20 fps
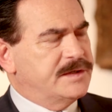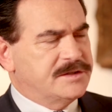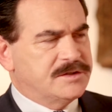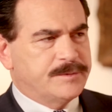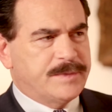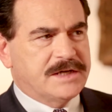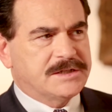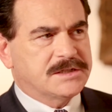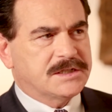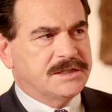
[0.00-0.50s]

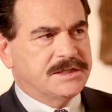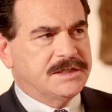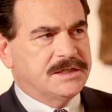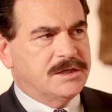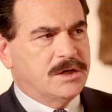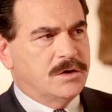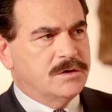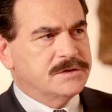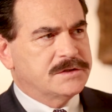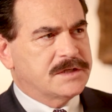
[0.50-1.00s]
especially in
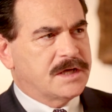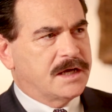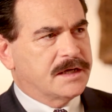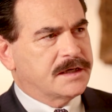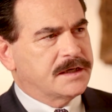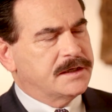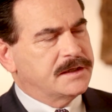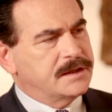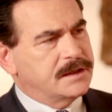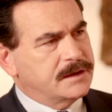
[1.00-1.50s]
Osaka,
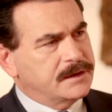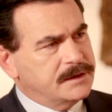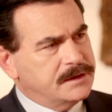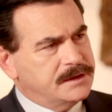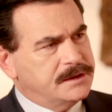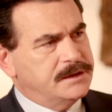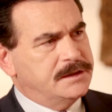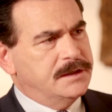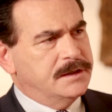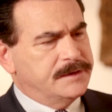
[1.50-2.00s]
and
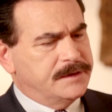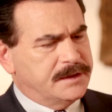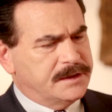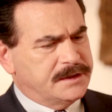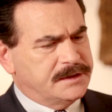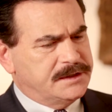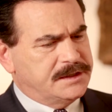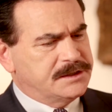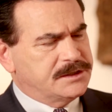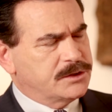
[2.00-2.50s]
the
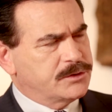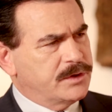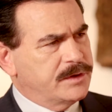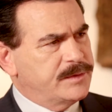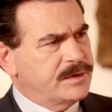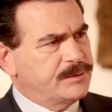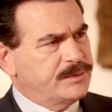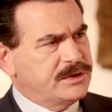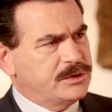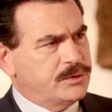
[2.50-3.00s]

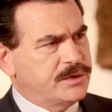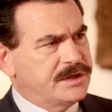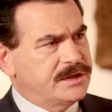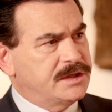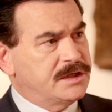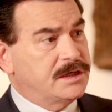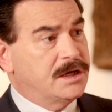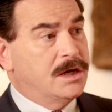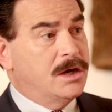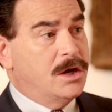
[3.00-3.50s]
disagreement between
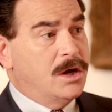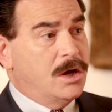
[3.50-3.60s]
the